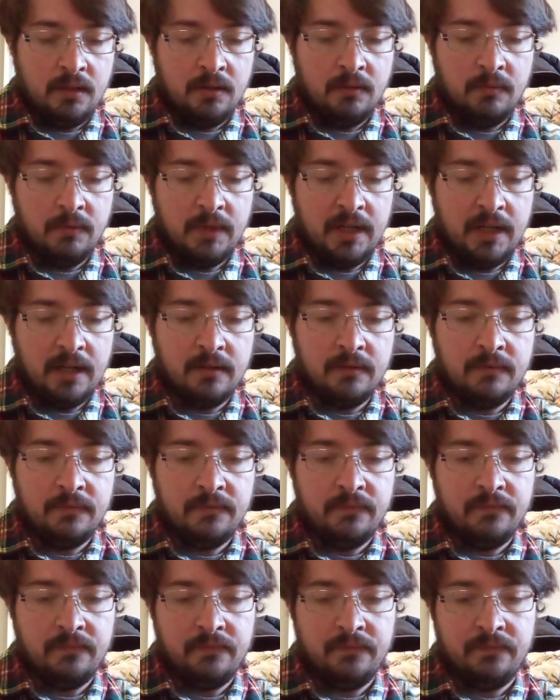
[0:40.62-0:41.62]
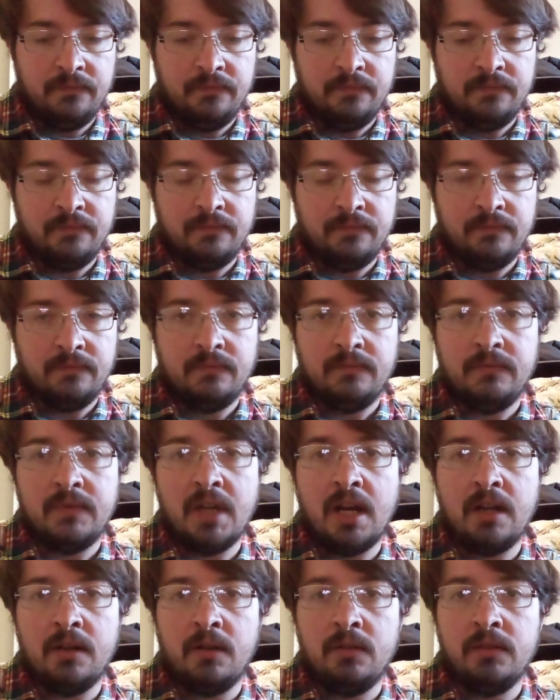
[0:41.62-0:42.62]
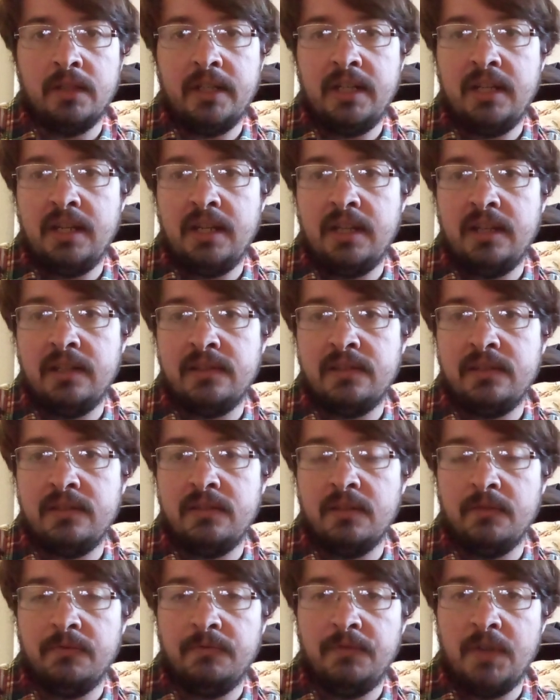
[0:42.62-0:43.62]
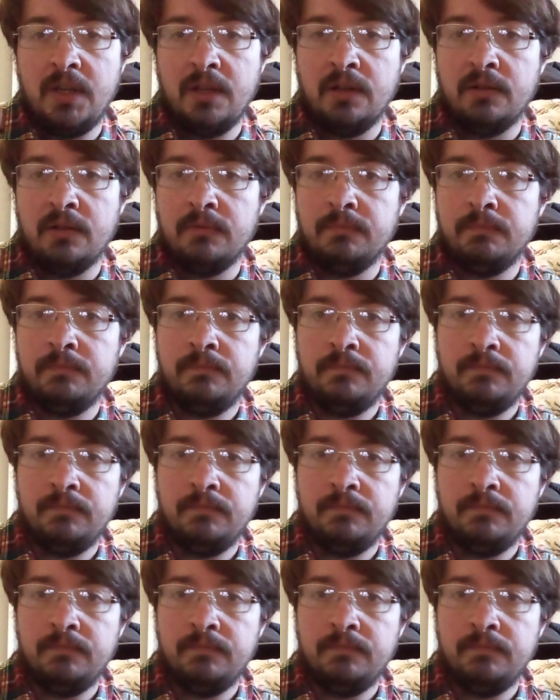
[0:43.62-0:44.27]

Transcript: Well, not only is the film